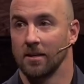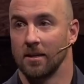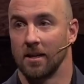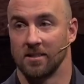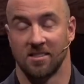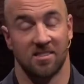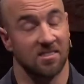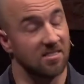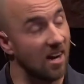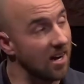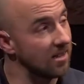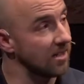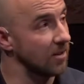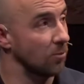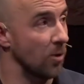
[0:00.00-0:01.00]
That
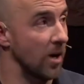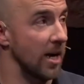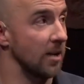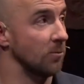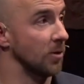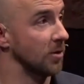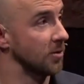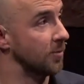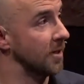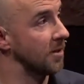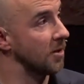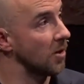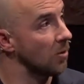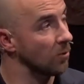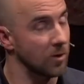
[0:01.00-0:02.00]
silent waiting where there's been
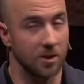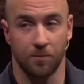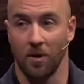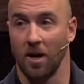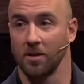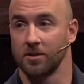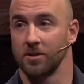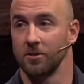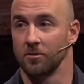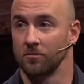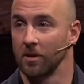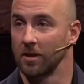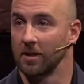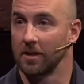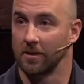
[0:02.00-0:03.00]
no response, and you're,
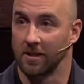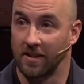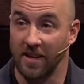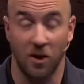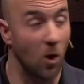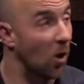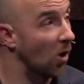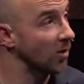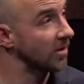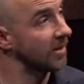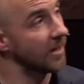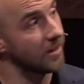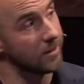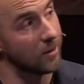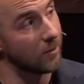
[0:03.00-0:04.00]
did they call
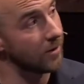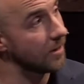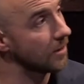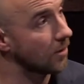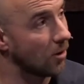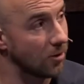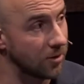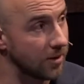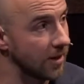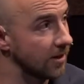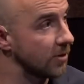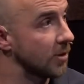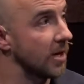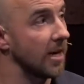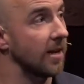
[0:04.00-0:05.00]
today? No, they didn't call today. Did
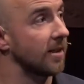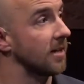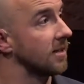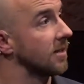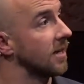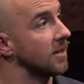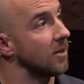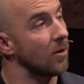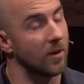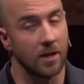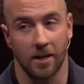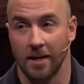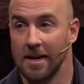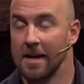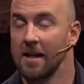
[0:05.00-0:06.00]
you get anything today? No, they
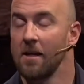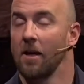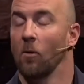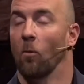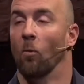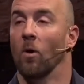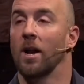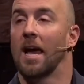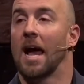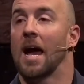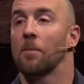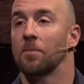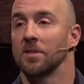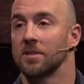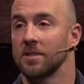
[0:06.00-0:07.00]
didn't. What
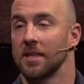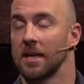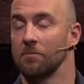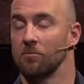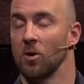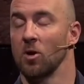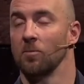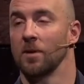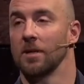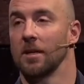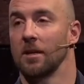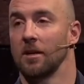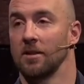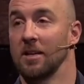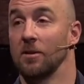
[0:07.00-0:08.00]
happens in that moment,
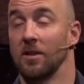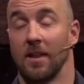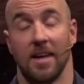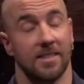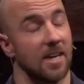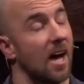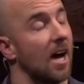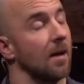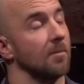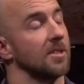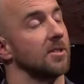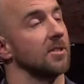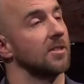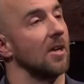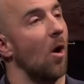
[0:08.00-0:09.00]
in, the, in that time, is
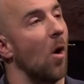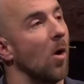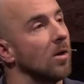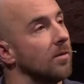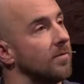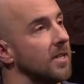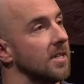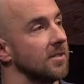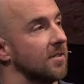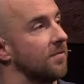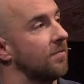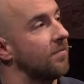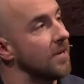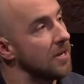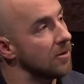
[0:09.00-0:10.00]
just all of these
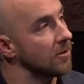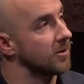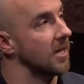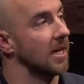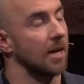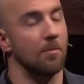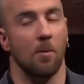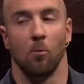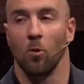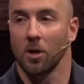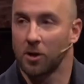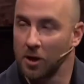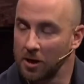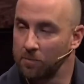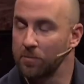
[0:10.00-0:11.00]
fears that come up. What
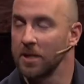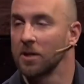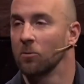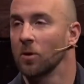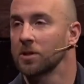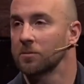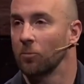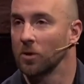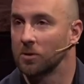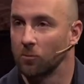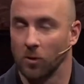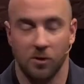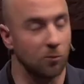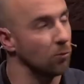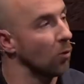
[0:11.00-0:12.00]
could it be? What's, what's,
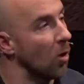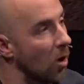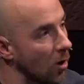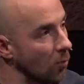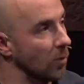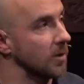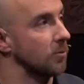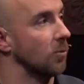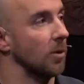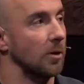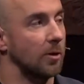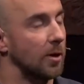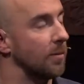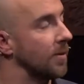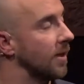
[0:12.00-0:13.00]
what's wrong? What,
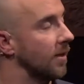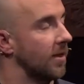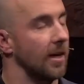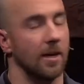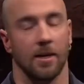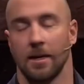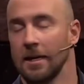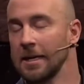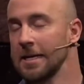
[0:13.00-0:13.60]
what could be the thing?